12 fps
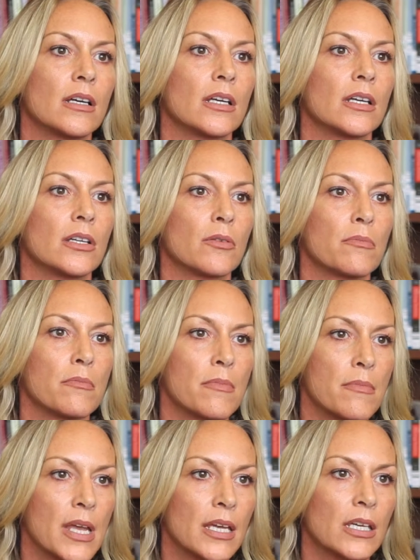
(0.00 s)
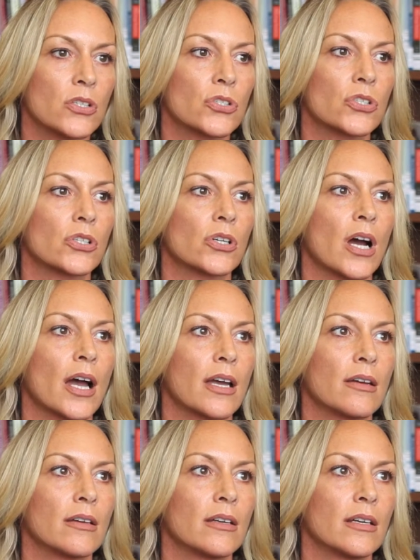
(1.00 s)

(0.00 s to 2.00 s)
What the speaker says: Making sure I